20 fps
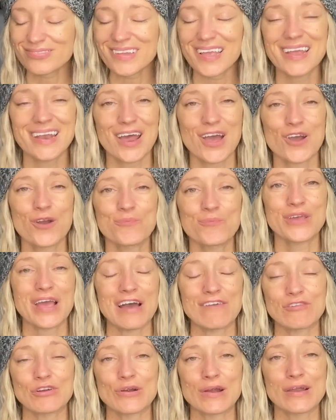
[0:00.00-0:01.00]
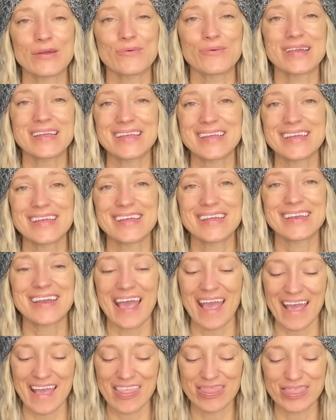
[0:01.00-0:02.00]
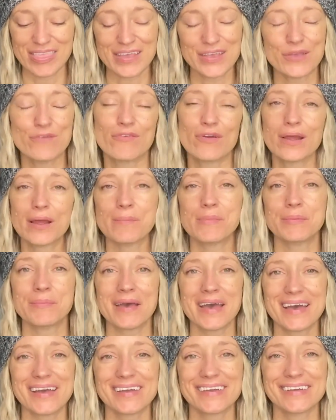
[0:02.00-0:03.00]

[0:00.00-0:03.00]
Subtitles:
And I hope you a great weekend, and thank you for coming back.